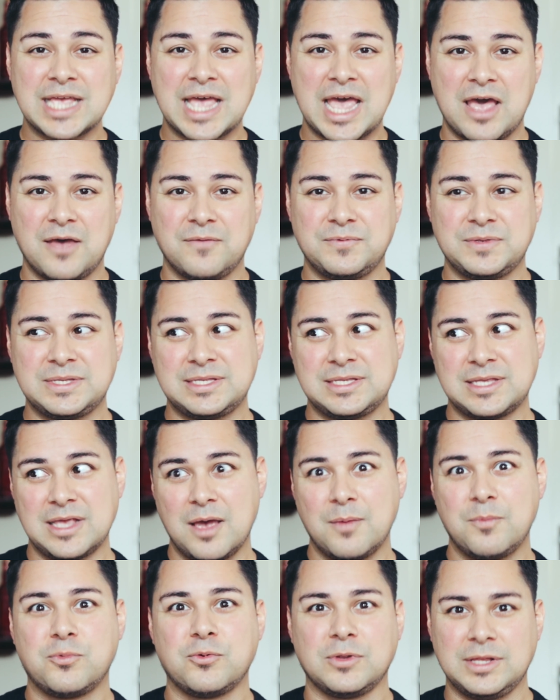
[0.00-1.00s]
have
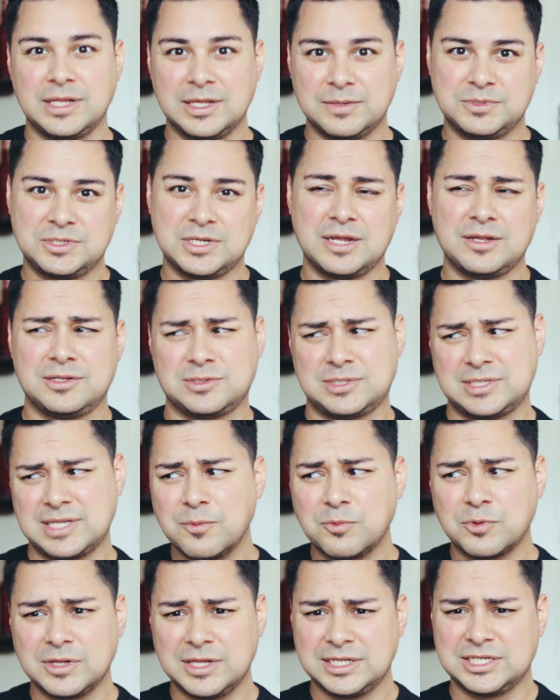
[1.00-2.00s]

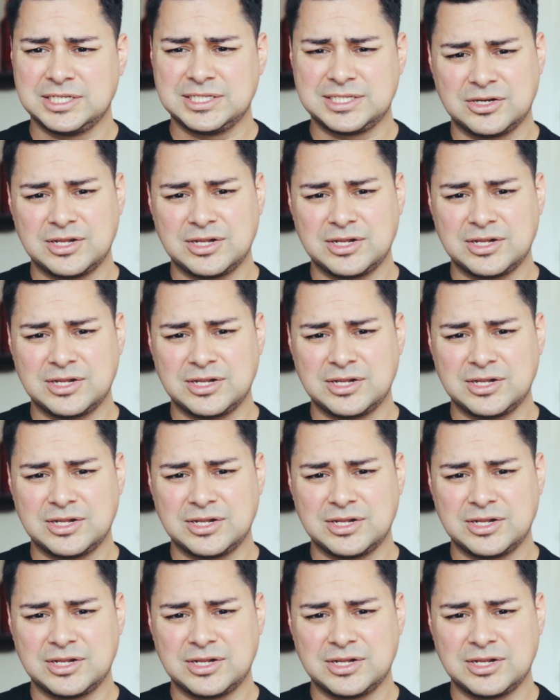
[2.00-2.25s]
sub-religions.